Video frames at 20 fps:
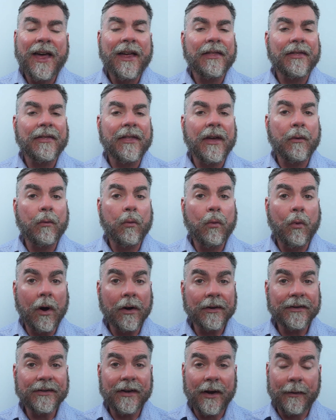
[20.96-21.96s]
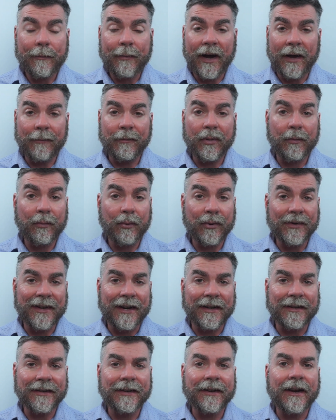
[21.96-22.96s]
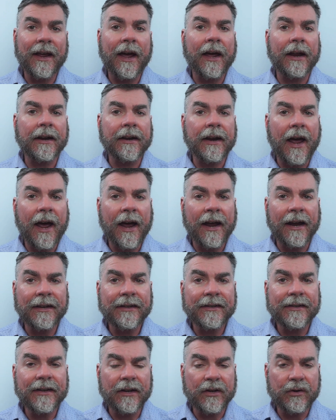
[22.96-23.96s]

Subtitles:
There was a paper presented at AIDS